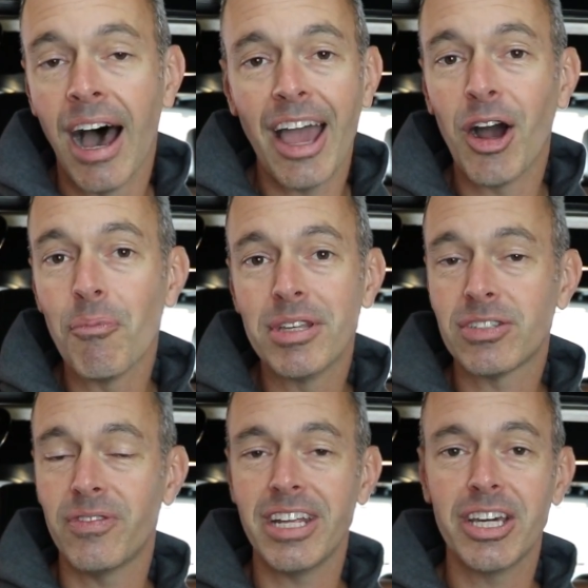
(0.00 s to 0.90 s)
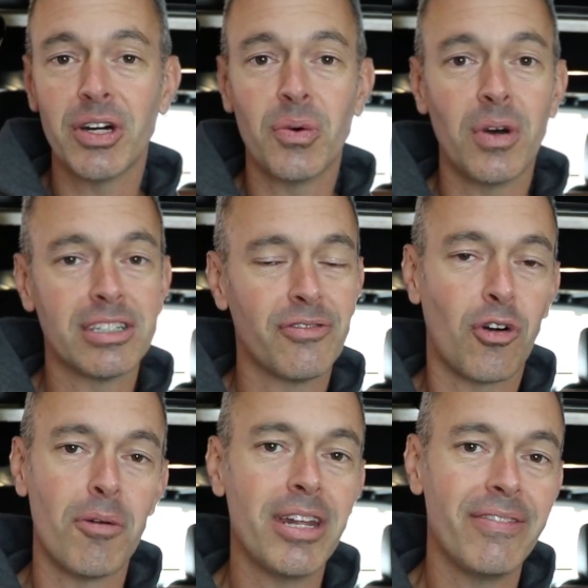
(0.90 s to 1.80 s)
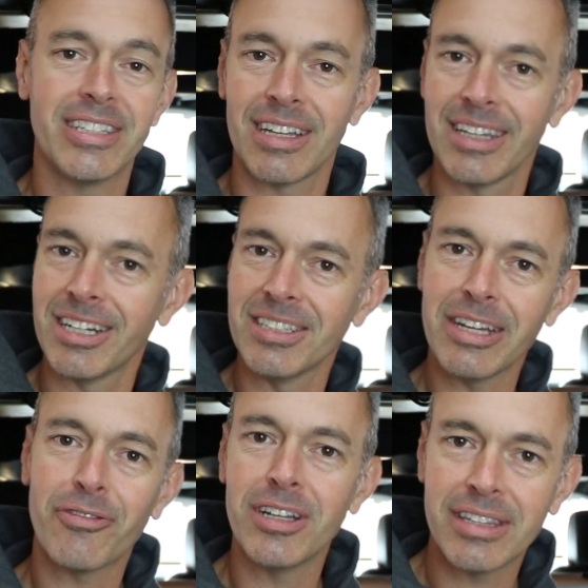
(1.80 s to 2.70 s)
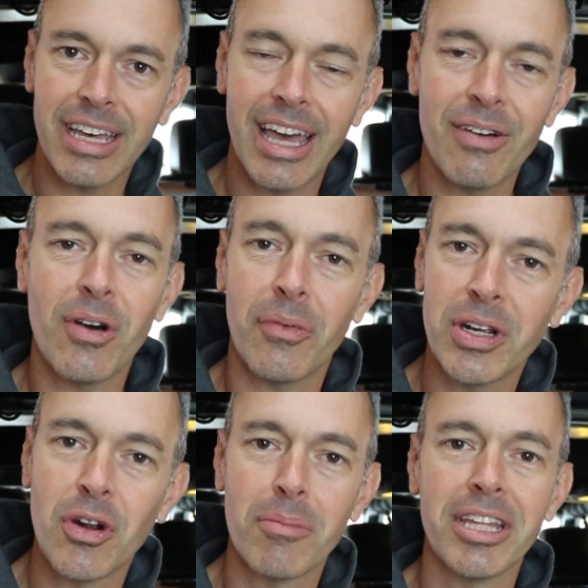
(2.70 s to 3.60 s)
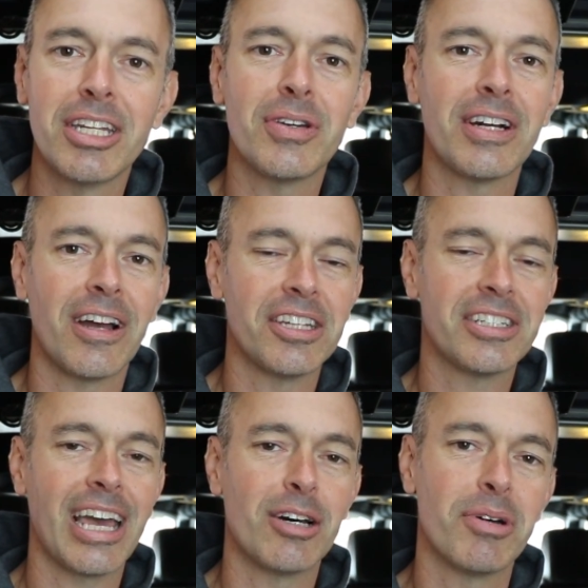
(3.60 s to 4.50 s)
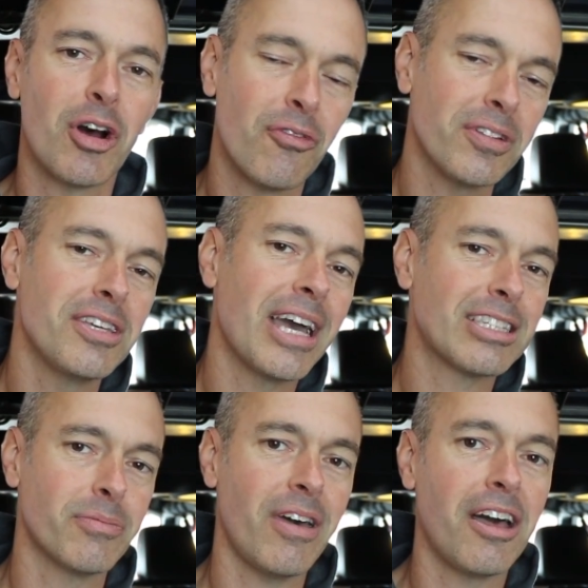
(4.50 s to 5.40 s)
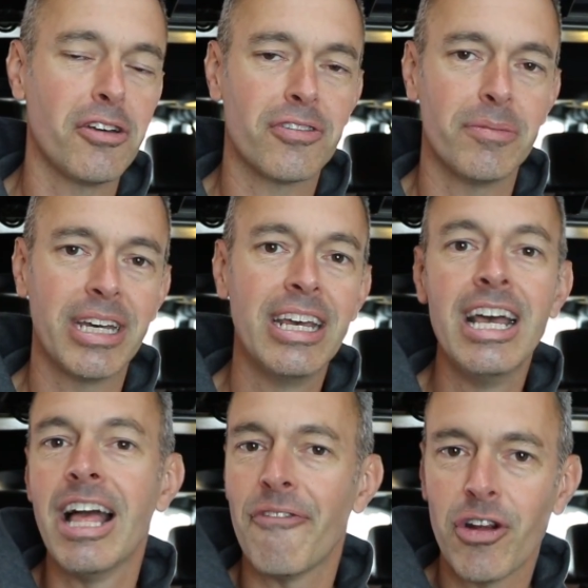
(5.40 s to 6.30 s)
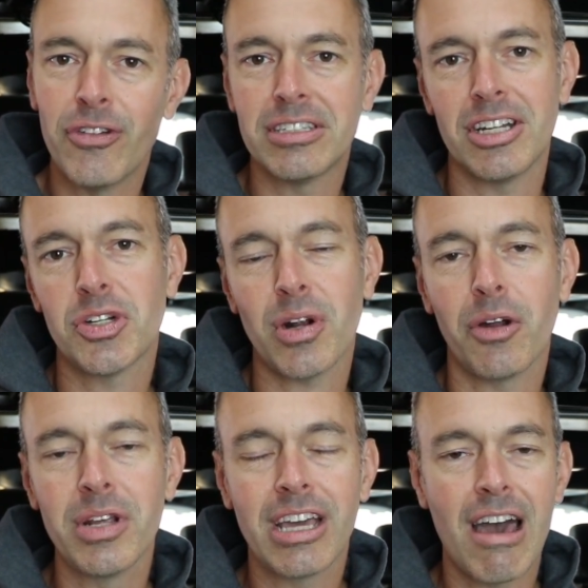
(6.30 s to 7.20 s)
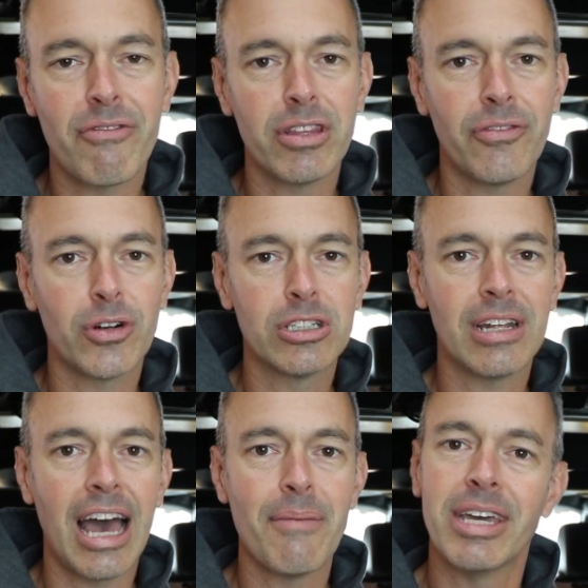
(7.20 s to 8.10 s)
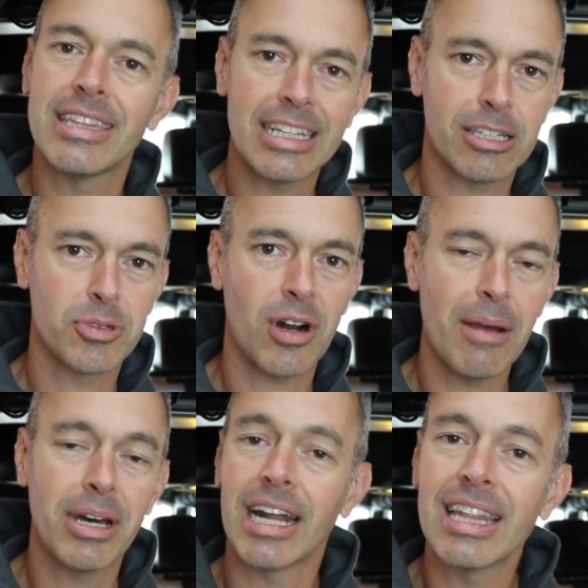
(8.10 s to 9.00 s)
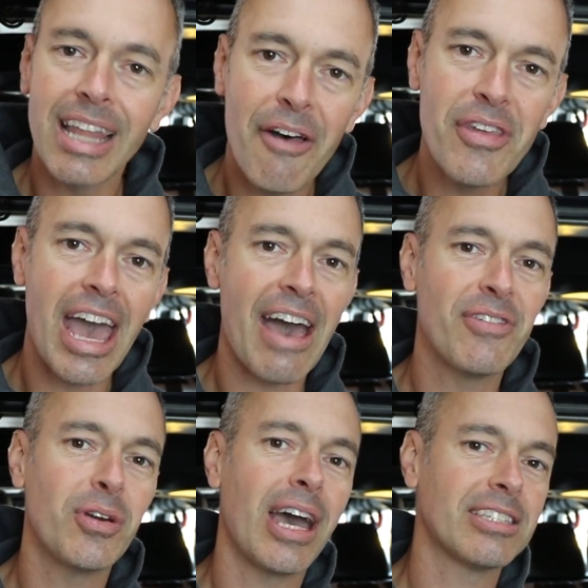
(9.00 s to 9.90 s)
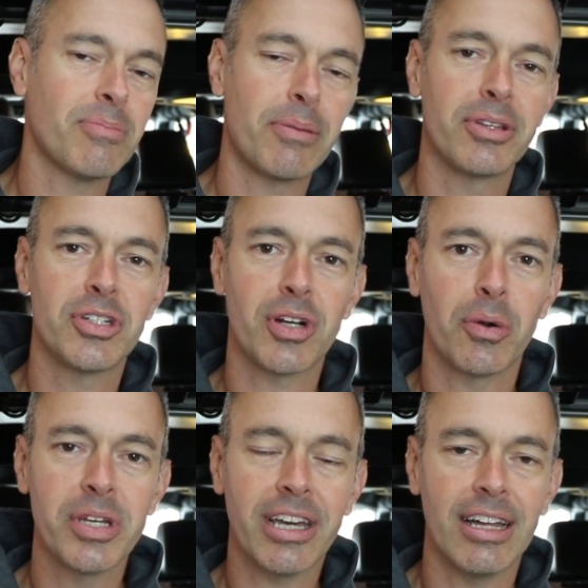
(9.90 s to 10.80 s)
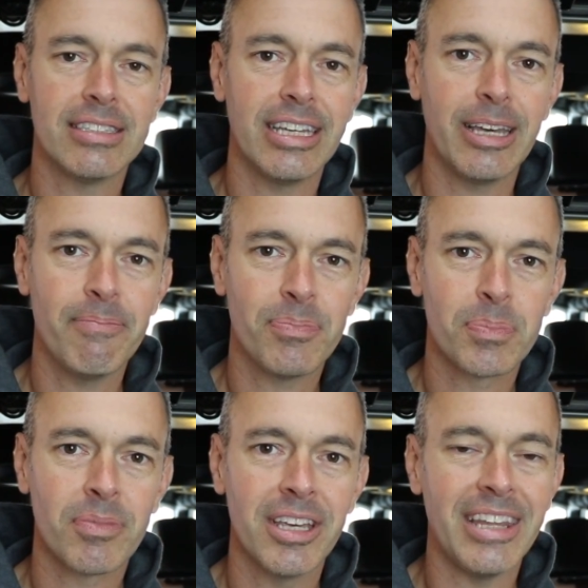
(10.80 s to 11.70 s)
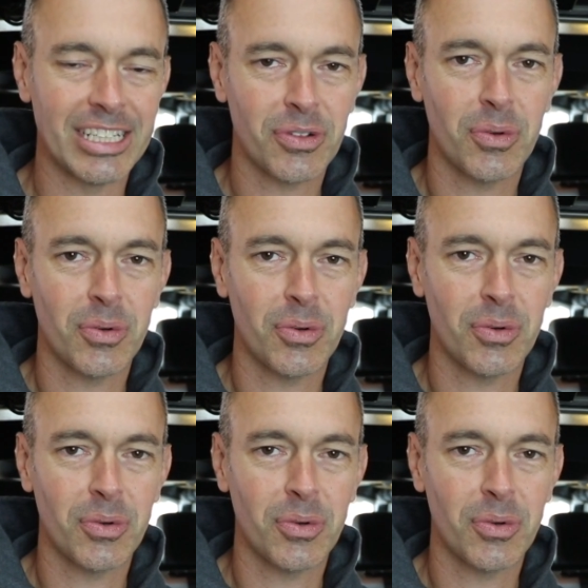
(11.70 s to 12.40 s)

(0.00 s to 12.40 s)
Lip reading: I hope this video was informative. It's a little different than what we normally do here on the channel, but hopefully you got some value from it. If you're visiting TrailRecon for the first time, hit that subscribe button. I'd love to have you as a member of the TrailRecon team. Thanks for watching.